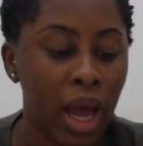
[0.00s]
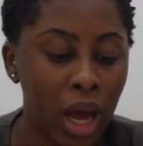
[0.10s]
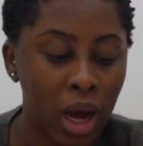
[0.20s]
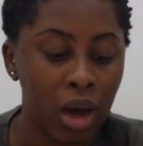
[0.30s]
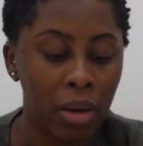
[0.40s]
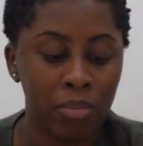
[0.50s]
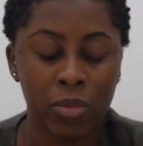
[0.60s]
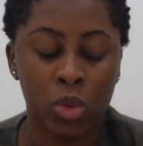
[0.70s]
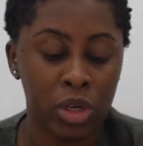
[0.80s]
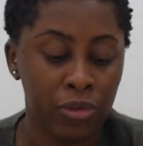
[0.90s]

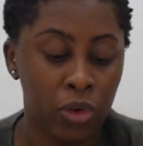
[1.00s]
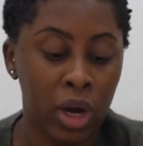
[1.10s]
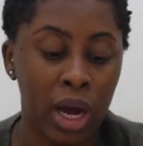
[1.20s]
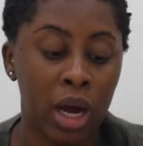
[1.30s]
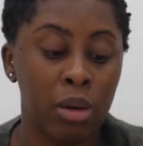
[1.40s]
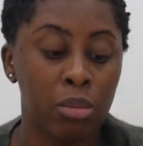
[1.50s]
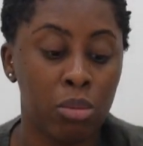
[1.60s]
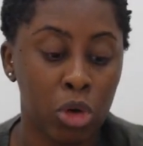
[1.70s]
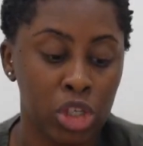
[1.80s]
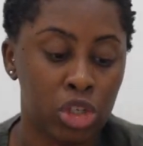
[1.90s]
24-hour
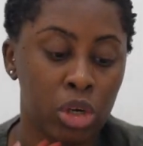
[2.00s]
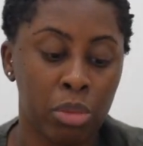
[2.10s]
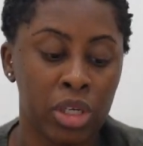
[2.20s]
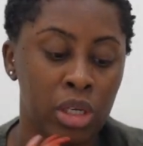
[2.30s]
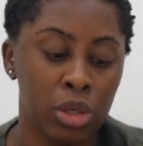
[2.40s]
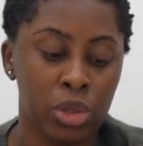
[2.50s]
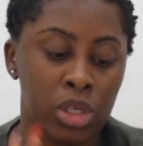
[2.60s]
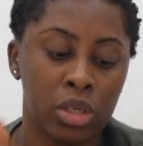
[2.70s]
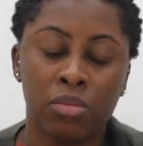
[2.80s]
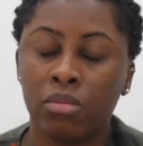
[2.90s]
moisture body
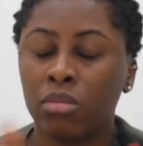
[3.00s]
lotion.